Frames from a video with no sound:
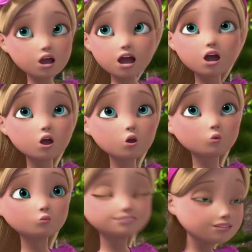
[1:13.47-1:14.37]
so Chelsea
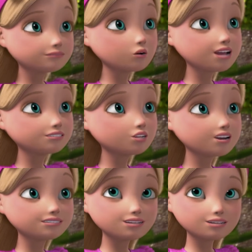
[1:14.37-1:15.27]
ends up going on this whole
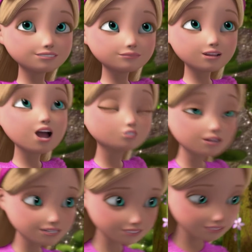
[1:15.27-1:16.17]
quest to try to get her
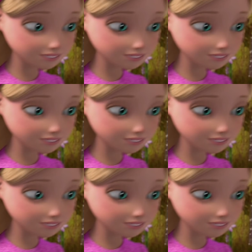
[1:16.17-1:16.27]
birthday